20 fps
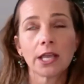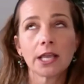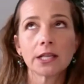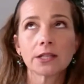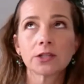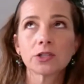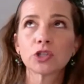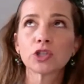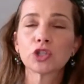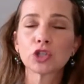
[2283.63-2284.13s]

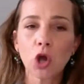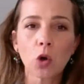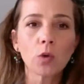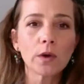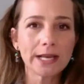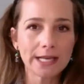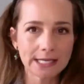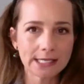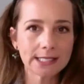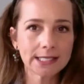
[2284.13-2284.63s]
it's so
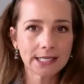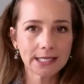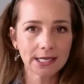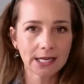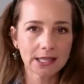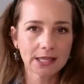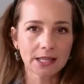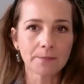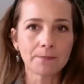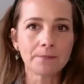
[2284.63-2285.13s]
easy to
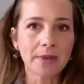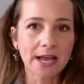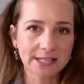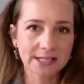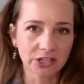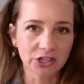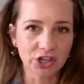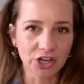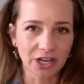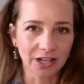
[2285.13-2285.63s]
get the
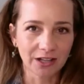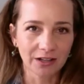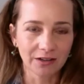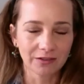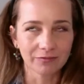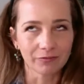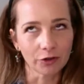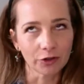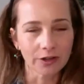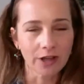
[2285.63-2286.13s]
messaging
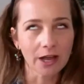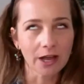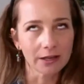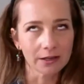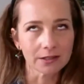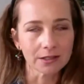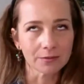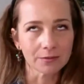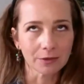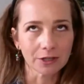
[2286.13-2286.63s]
well not
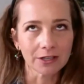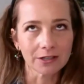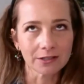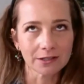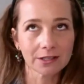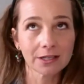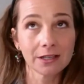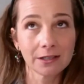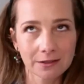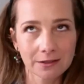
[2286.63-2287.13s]
easy but
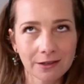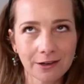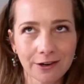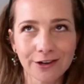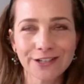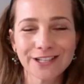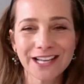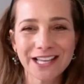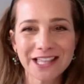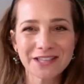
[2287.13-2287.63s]
it's
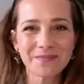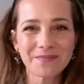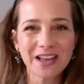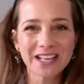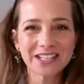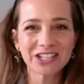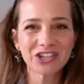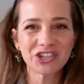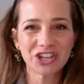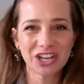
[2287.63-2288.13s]
easier to get the
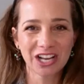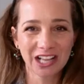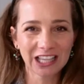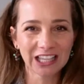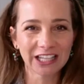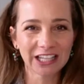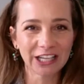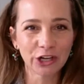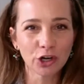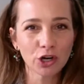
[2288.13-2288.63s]
messaging
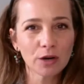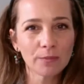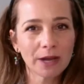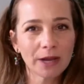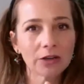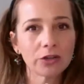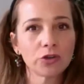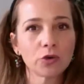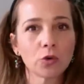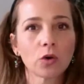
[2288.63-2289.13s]
clear
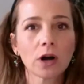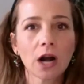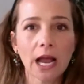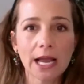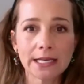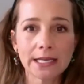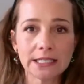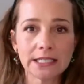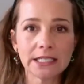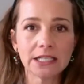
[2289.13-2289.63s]
about your
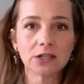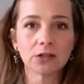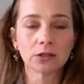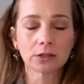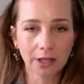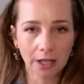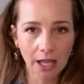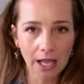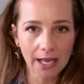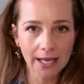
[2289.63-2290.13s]
ideal
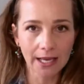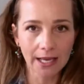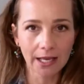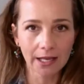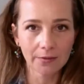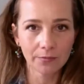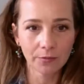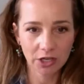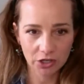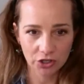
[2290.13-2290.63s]

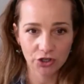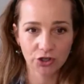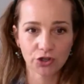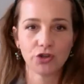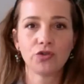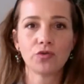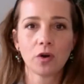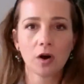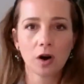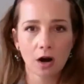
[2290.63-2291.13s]
client because
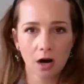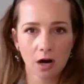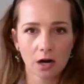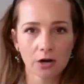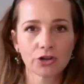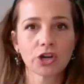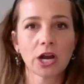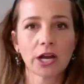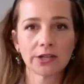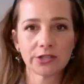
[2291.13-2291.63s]
you are
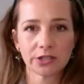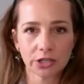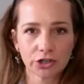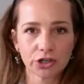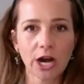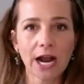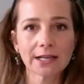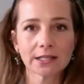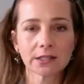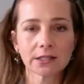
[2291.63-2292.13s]
trying to
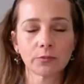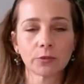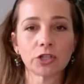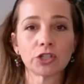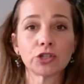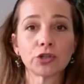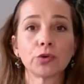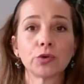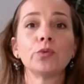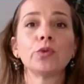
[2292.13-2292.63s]
attract
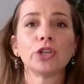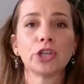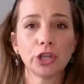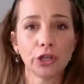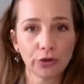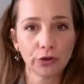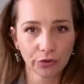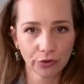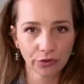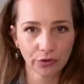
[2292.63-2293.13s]
someone to
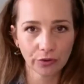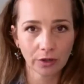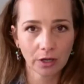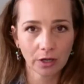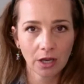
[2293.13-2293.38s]
you